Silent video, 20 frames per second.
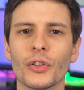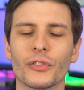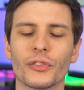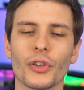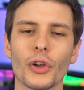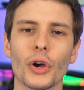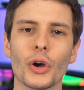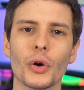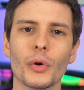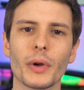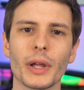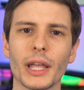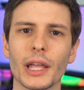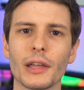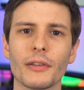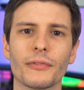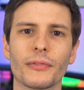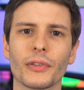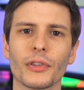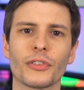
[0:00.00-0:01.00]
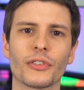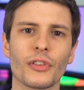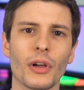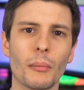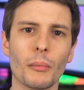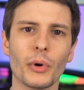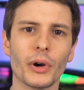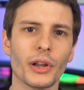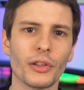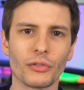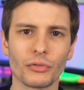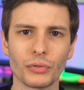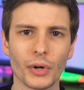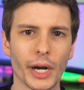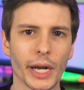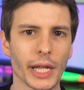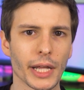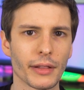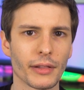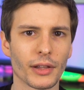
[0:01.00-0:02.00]
So if someone is
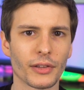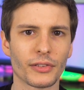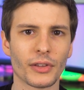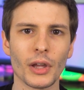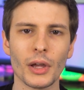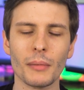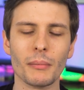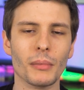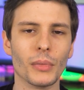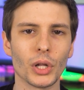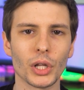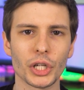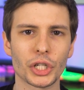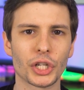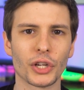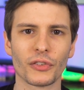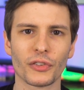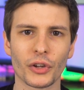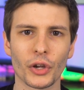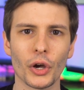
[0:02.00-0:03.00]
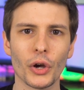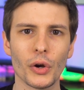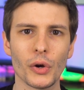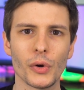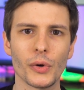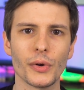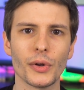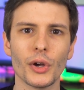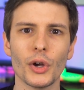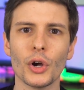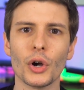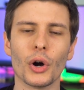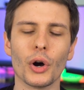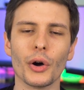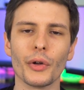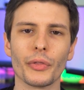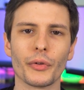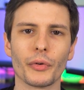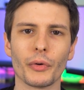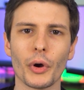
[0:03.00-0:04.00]
running this malicious code
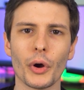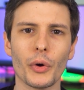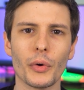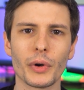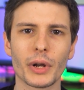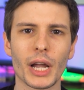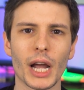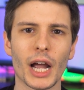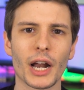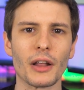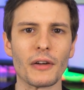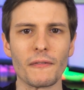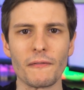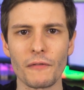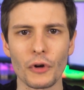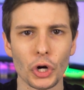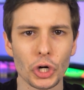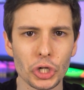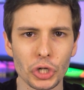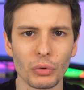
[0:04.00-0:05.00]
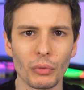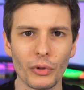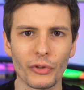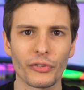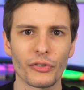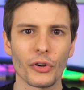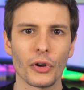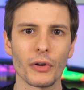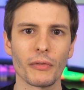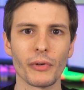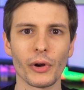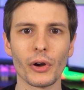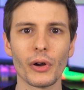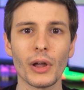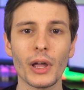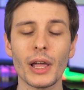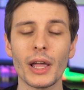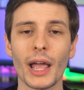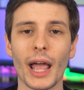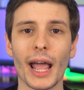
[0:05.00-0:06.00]
on their own kind of virtual
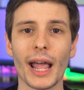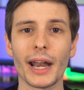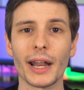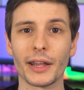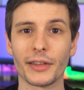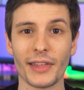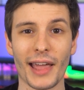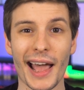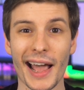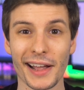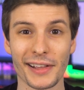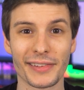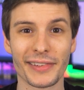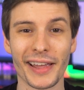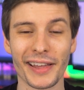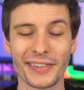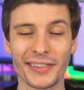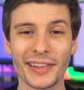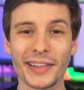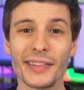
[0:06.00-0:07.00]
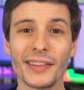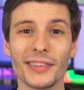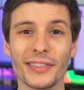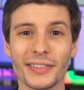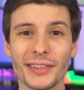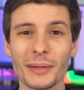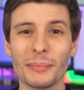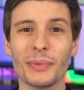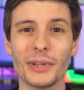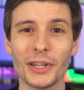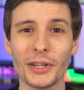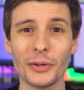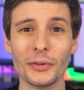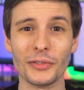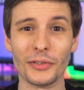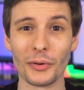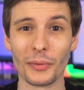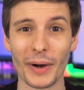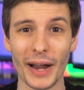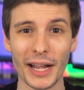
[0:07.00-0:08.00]
server and it's accessing the
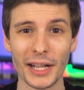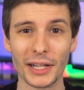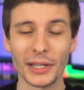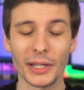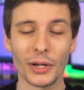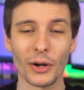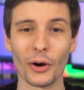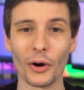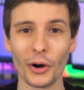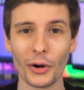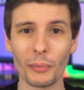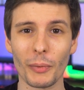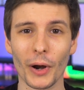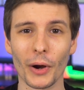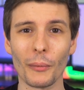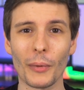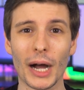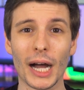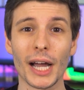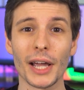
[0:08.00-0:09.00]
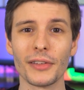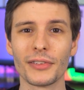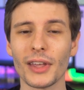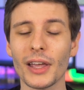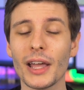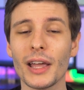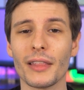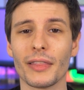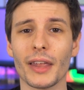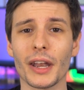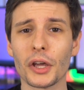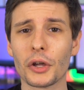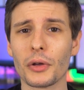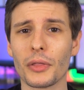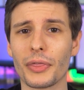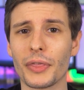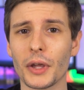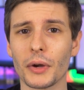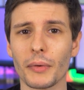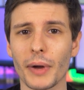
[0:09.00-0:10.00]
CPU directly hardware-wise, then it
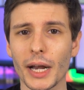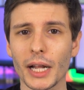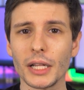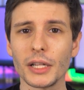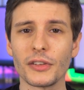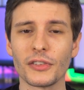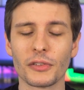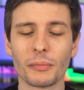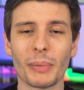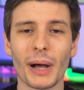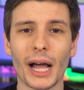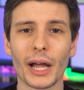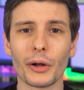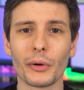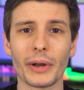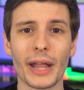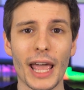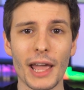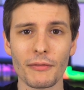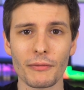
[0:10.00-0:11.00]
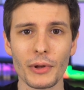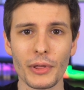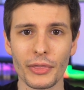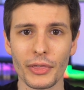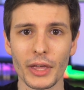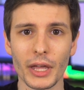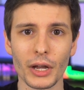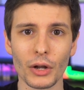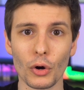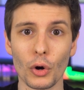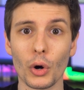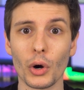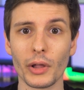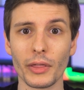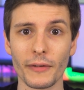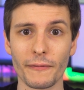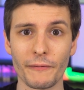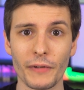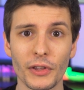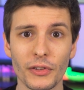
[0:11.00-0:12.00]
could theoretically spy on everything on
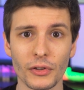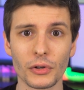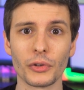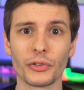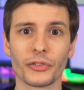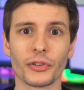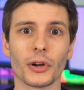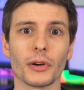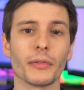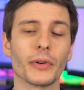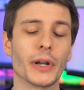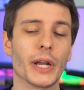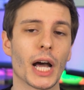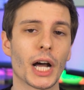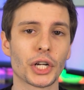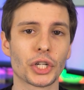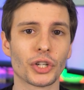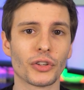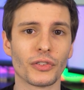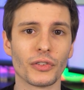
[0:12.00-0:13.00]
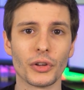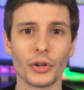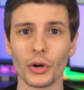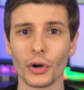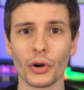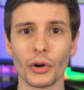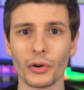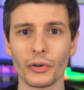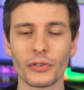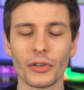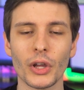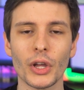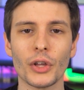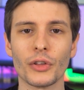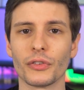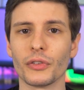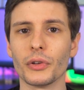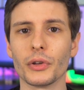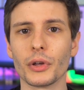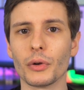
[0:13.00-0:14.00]
the physical server, not just yours,
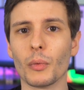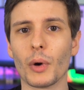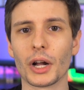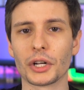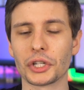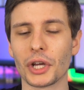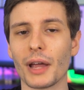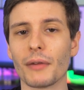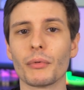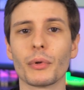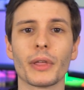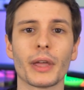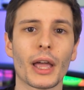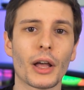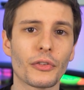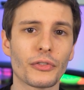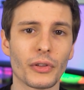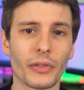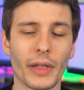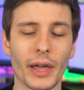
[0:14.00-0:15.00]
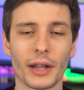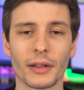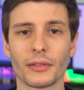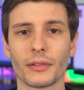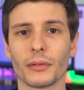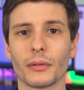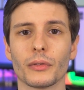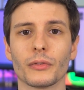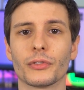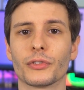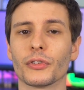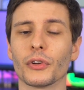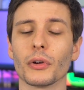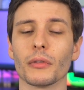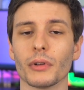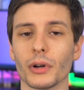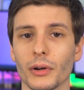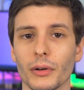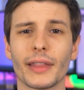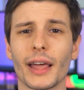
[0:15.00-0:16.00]
so you can watch everything else on that
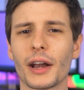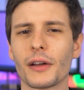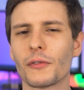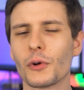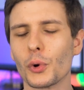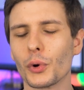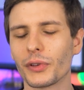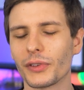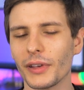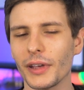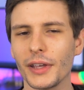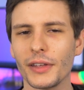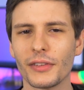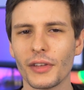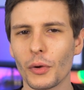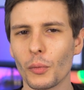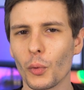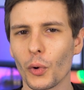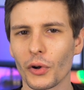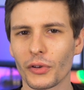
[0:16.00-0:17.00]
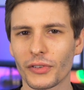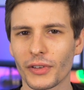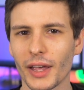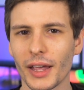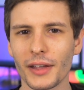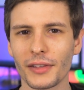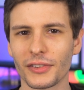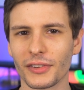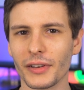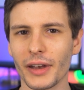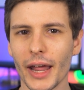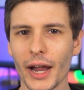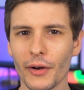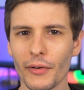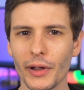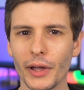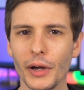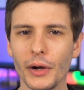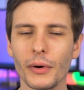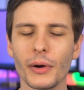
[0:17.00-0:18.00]
server. That, of course, is a worst-case
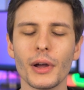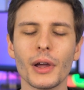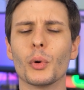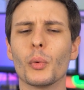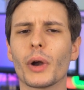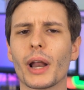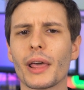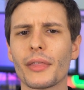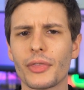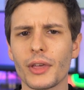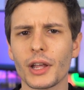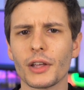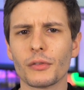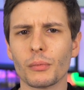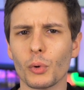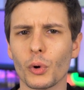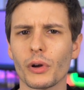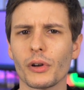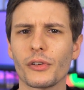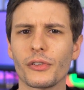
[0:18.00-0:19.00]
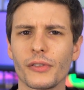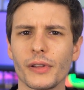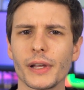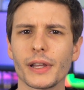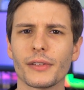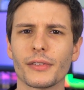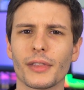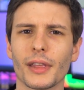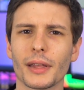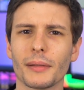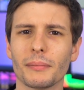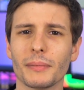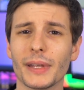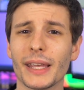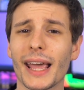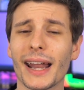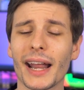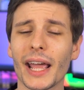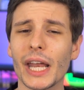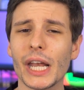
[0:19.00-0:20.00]
scenario, but what I think is more interesting is that
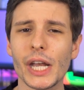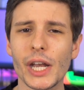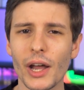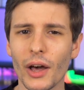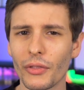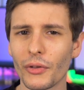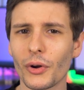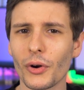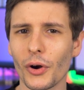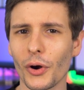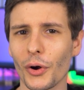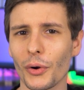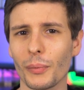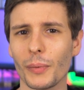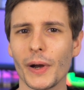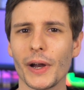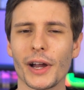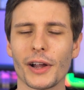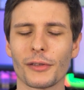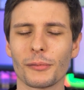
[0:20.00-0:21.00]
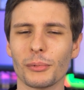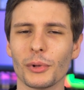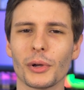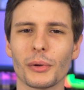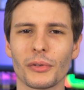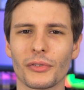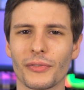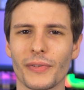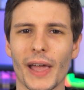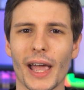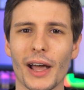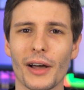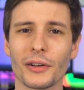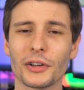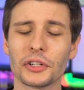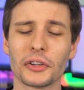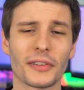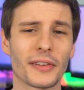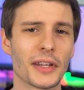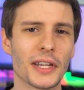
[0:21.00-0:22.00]
yet another hardware exploit was
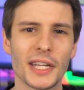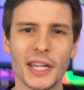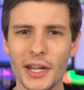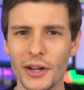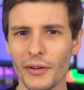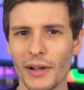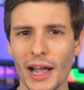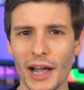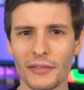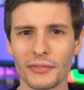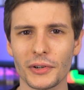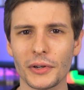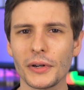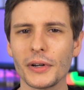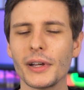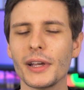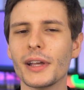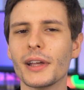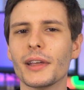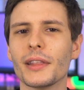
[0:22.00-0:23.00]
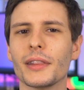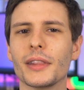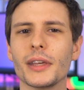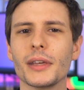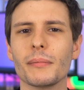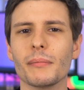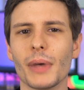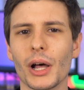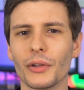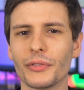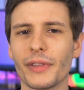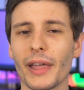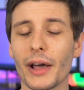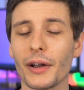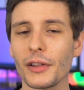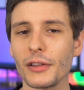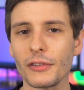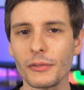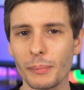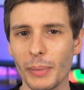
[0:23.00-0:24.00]
found just a year after the
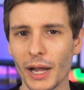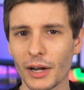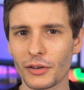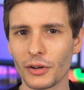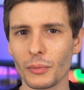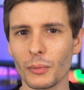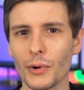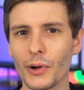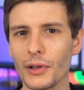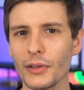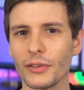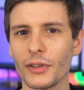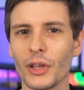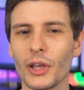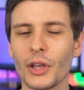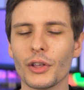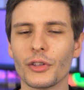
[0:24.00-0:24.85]
Meltdown and Spectre ones.